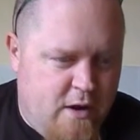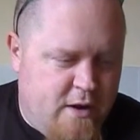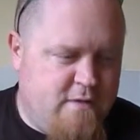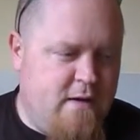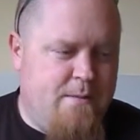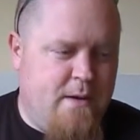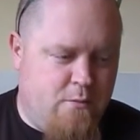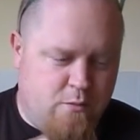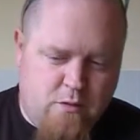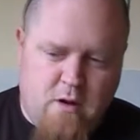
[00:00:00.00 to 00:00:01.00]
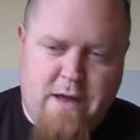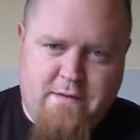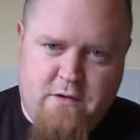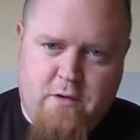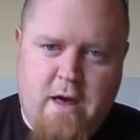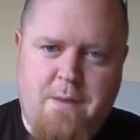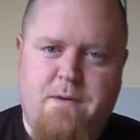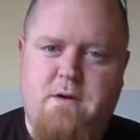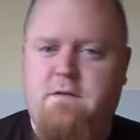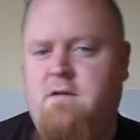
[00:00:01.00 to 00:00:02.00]
I know some people like to do that,
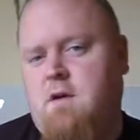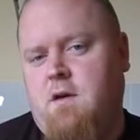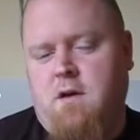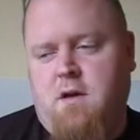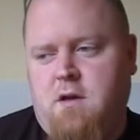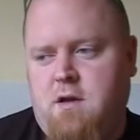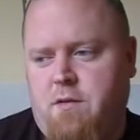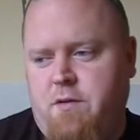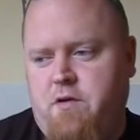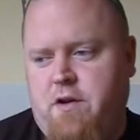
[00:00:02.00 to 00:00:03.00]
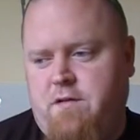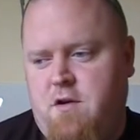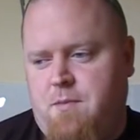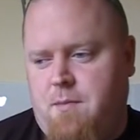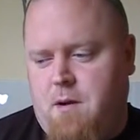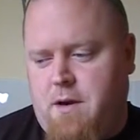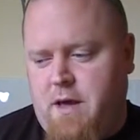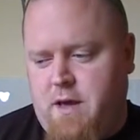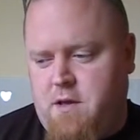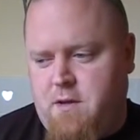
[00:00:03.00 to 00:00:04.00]
because, you know, when you're in a
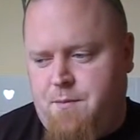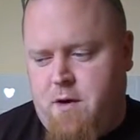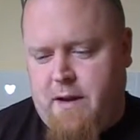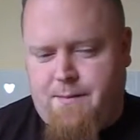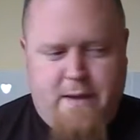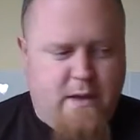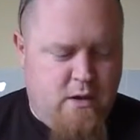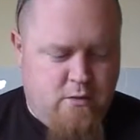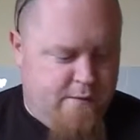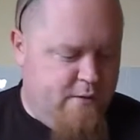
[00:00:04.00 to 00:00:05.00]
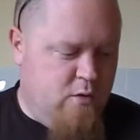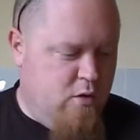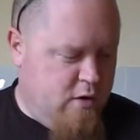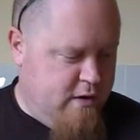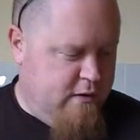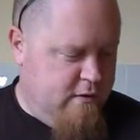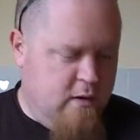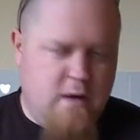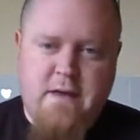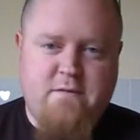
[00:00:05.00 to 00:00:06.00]
supermarket and you're buying a beer, you want to have a little look, and
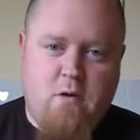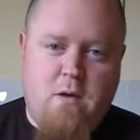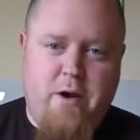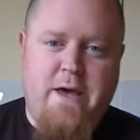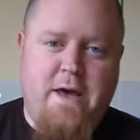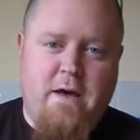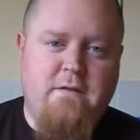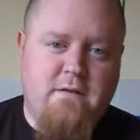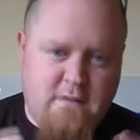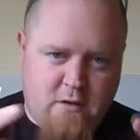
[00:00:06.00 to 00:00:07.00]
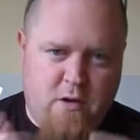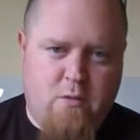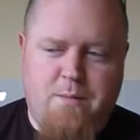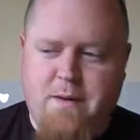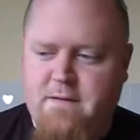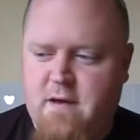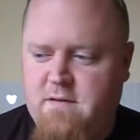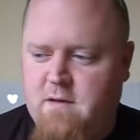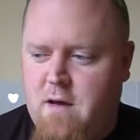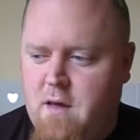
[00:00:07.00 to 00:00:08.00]
that's why we're here, to tell you what a beer
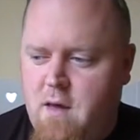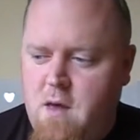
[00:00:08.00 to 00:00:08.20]
tastes like.